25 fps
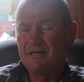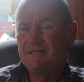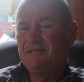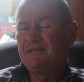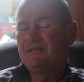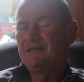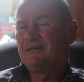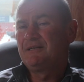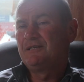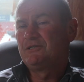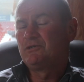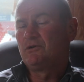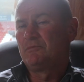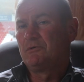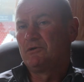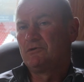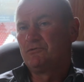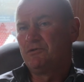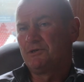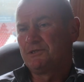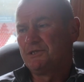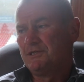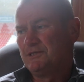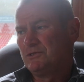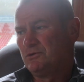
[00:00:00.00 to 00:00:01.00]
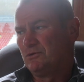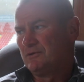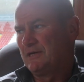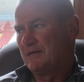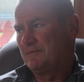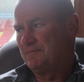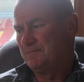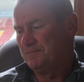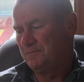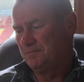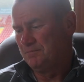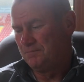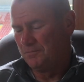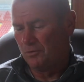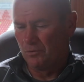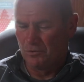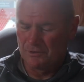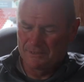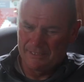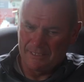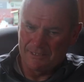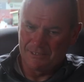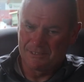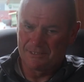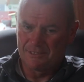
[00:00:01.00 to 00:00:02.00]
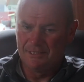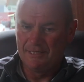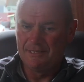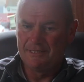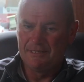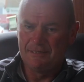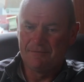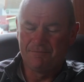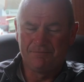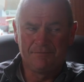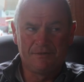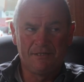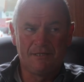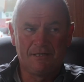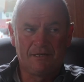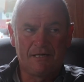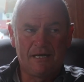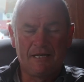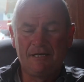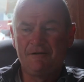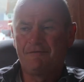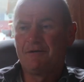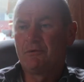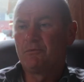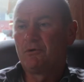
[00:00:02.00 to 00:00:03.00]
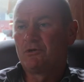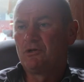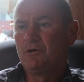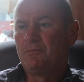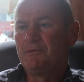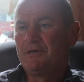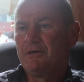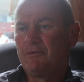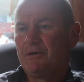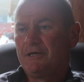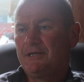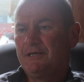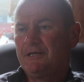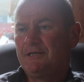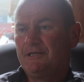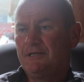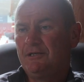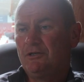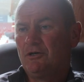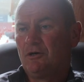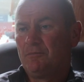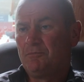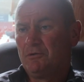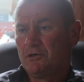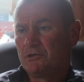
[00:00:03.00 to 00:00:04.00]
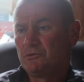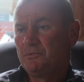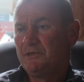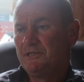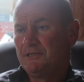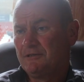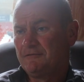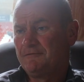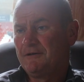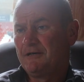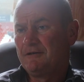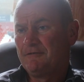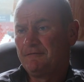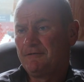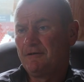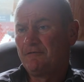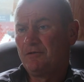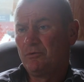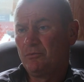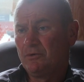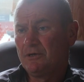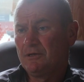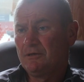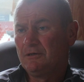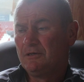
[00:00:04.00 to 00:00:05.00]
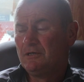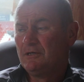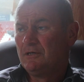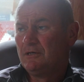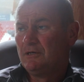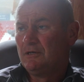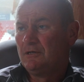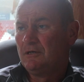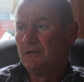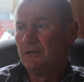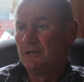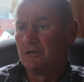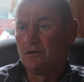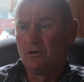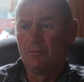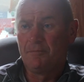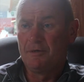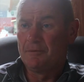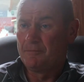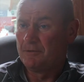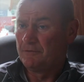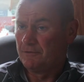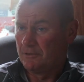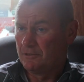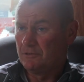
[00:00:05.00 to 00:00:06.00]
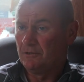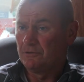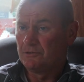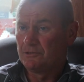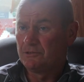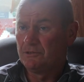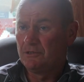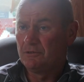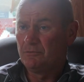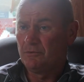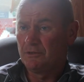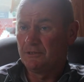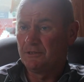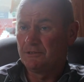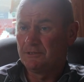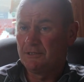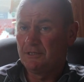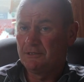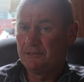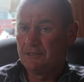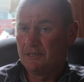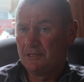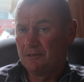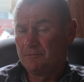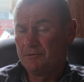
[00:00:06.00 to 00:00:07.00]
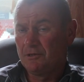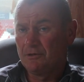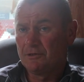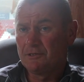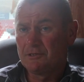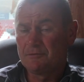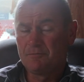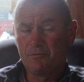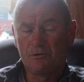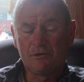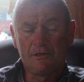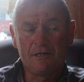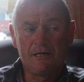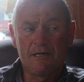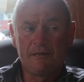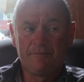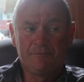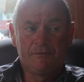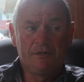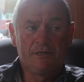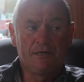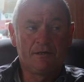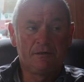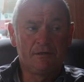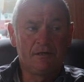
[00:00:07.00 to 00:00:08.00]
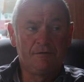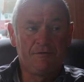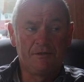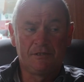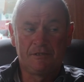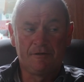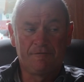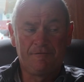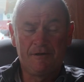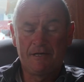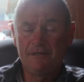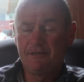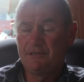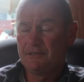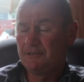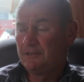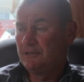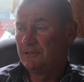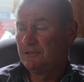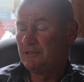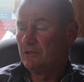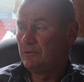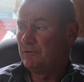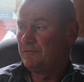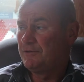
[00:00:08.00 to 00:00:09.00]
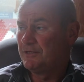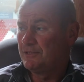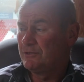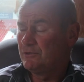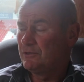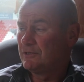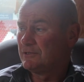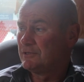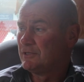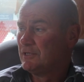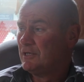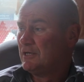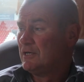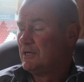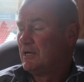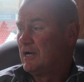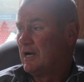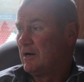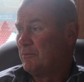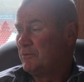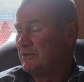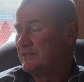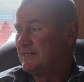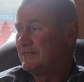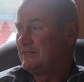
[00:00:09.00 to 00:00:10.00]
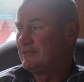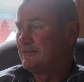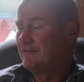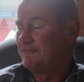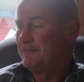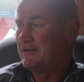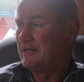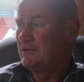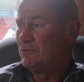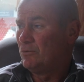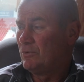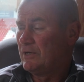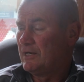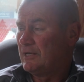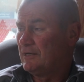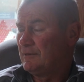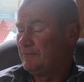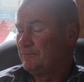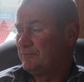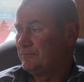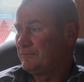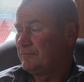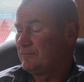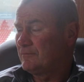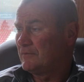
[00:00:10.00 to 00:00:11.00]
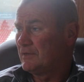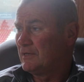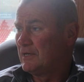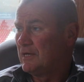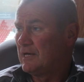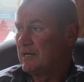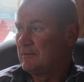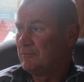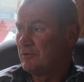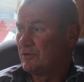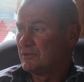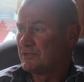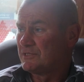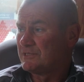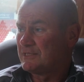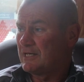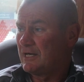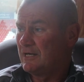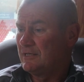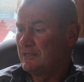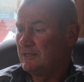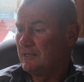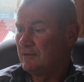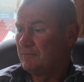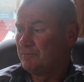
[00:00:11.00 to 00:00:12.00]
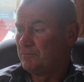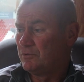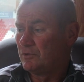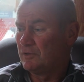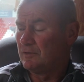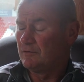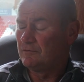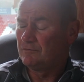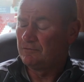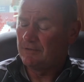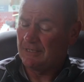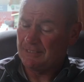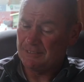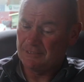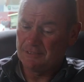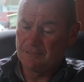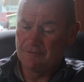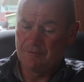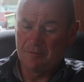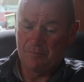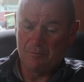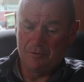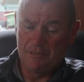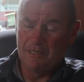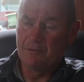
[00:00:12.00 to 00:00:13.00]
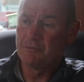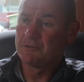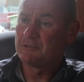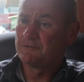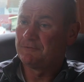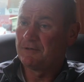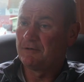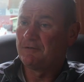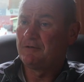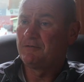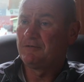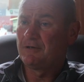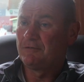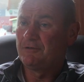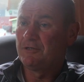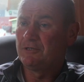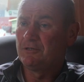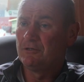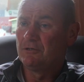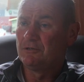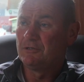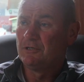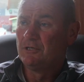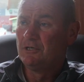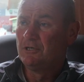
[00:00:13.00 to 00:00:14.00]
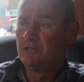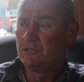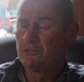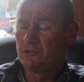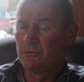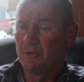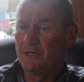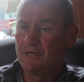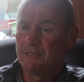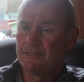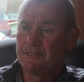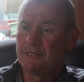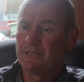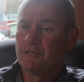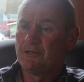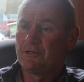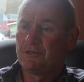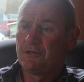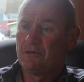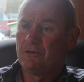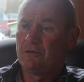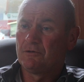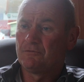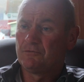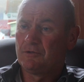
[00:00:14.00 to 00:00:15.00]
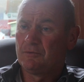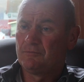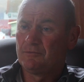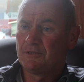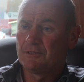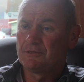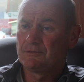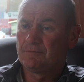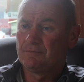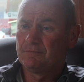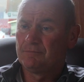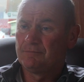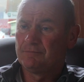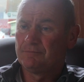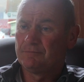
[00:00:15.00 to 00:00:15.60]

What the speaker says: And you talk about crosses, you talk like balls getting slid in, anything what coming out in your box, we defend it very well. It could be a bit of a concern what you said there, to be honest. But, if you defend it, you do. If you don't, and we didn't defend well on Saturday, but the rest of the play was very, very good, so I had to take a lot of heart from us.